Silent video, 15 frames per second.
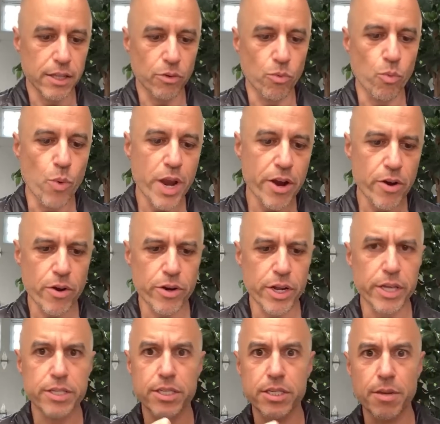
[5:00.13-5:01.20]

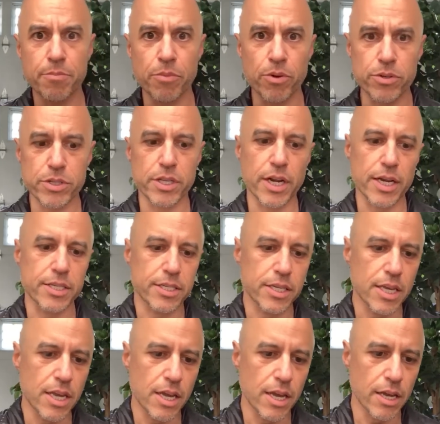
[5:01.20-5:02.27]
weird symbols that I
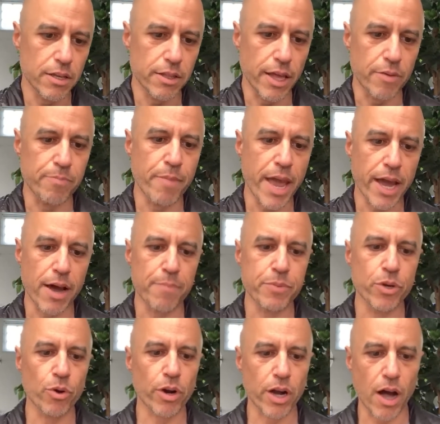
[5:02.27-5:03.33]
see that make up
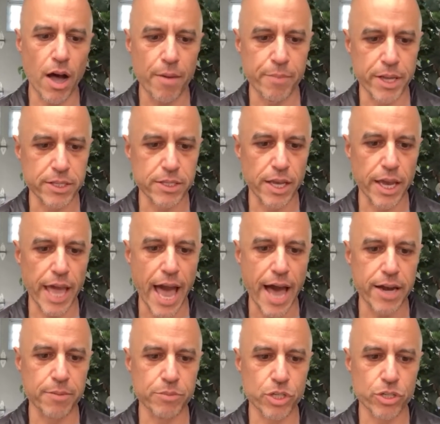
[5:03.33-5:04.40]
your comments, like
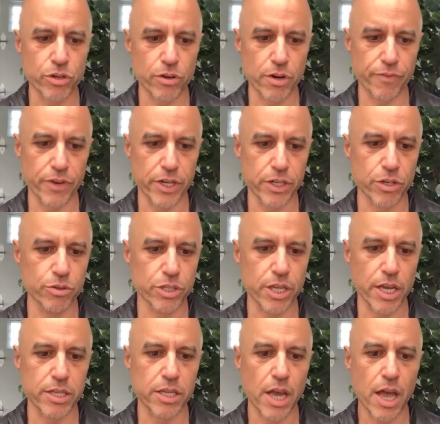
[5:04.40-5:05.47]
Adam Sturdivant, who
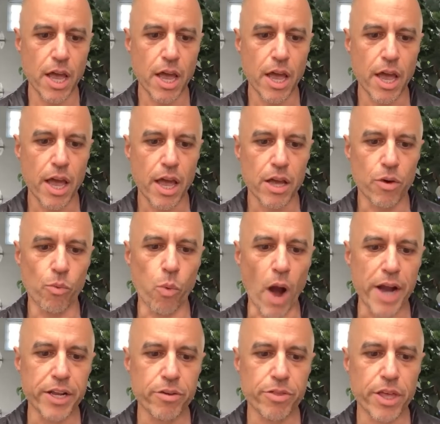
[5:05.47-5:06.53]
says,
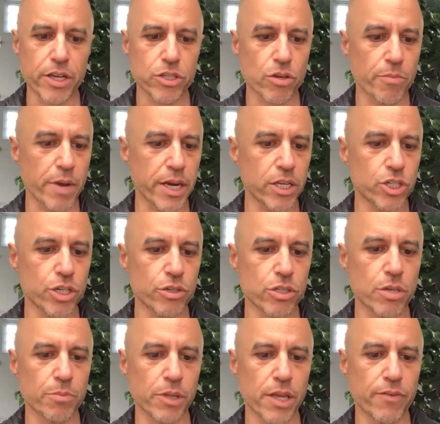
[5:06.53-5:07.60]
why do you think so many choose
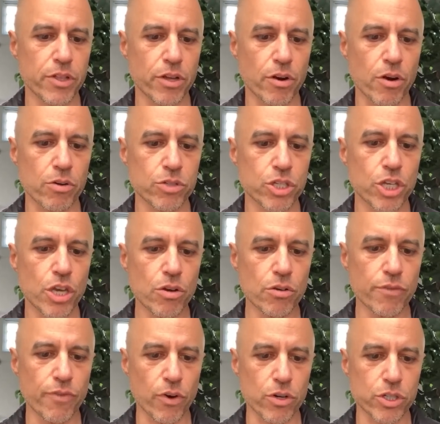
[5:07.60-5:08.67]
to believe in their own skewed
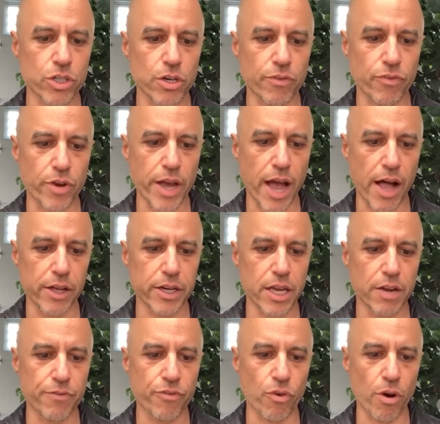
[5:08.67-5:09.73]
version of reality
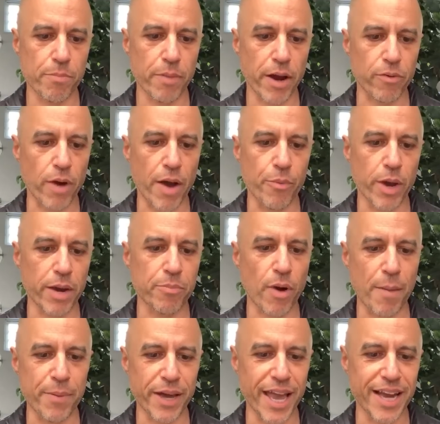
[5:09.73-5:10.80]
informed by right-wing
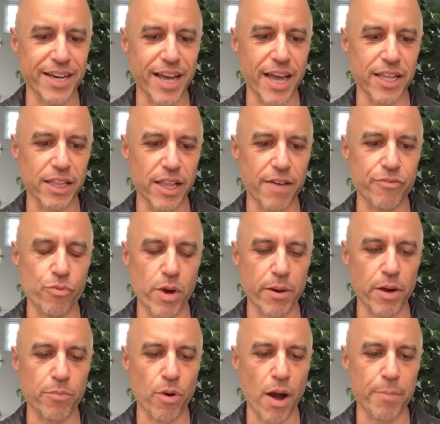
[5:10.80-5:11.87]
propaganda and
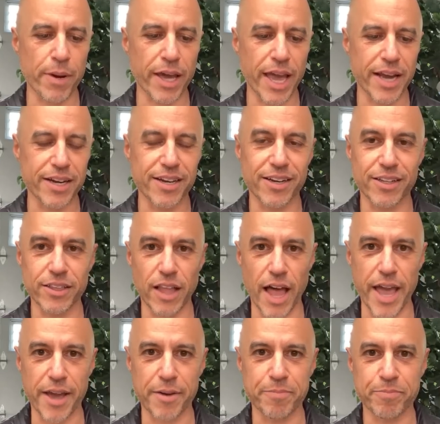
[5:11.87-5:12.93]
left-wing propaganda
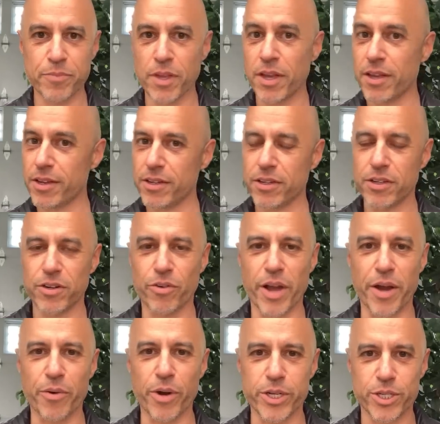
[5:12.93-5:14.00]
alike?
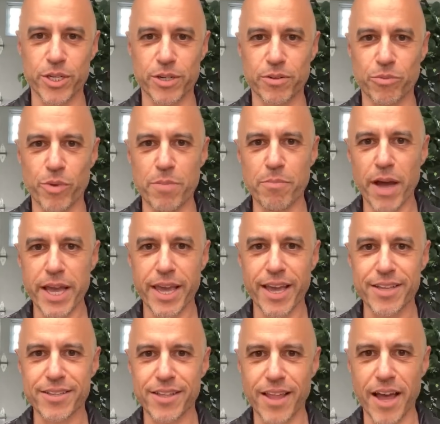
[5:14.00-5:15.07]
Great question. We might
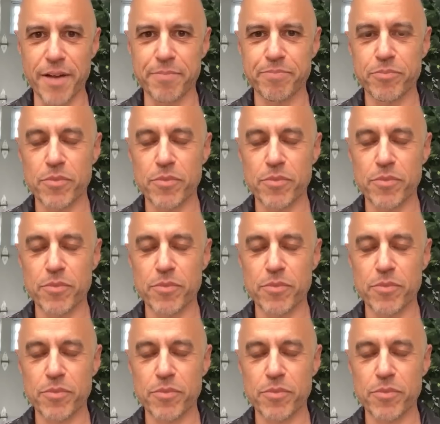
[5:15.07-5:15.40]
get to that.